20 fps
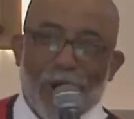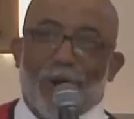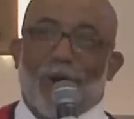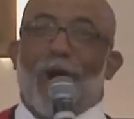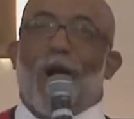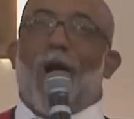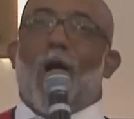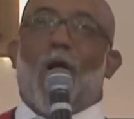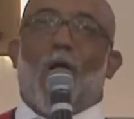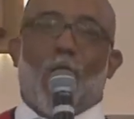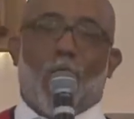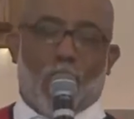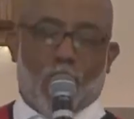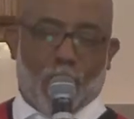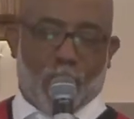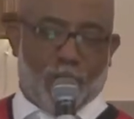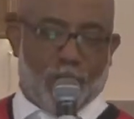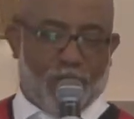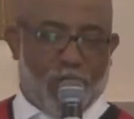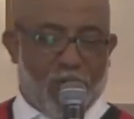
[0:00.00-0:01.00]
were
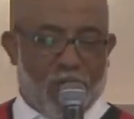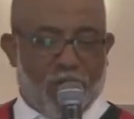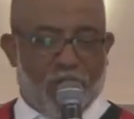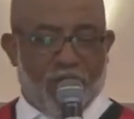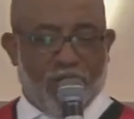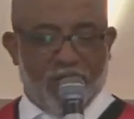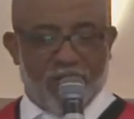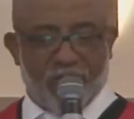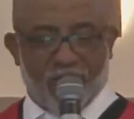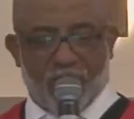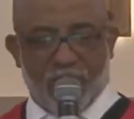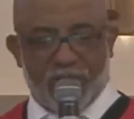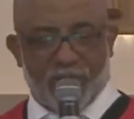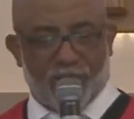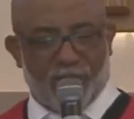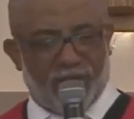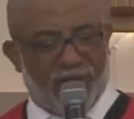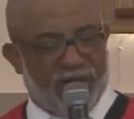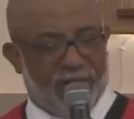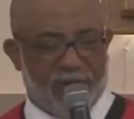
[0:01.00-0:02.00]
all born with
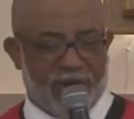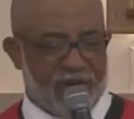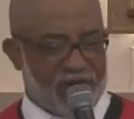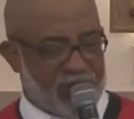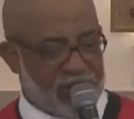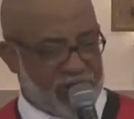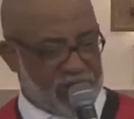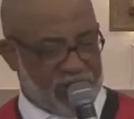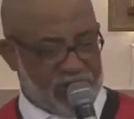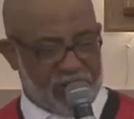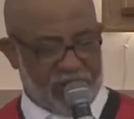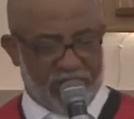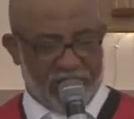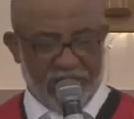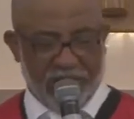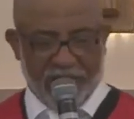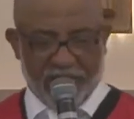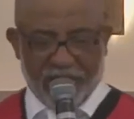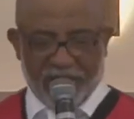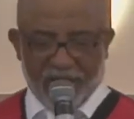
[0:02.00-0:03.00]
blemishes.
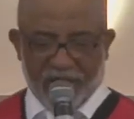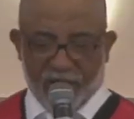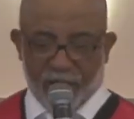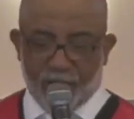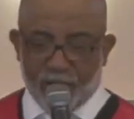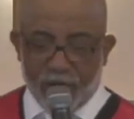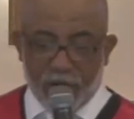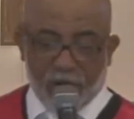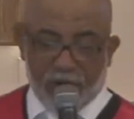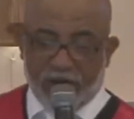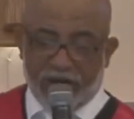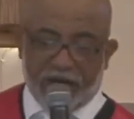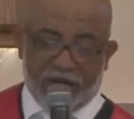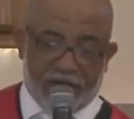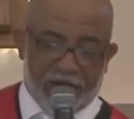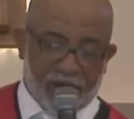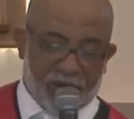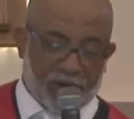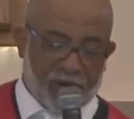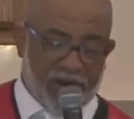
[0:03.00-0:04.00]
The beauty
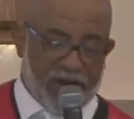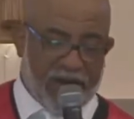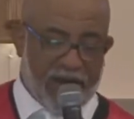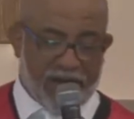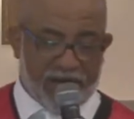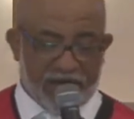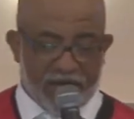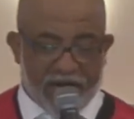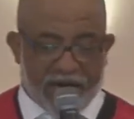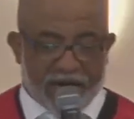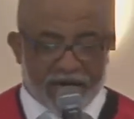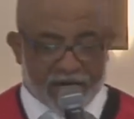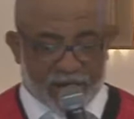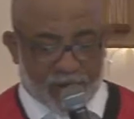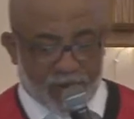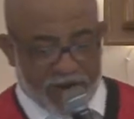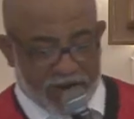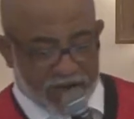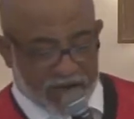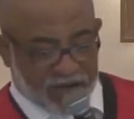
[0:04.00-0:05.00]
industry has
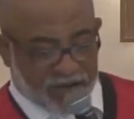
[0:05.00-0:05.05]
spends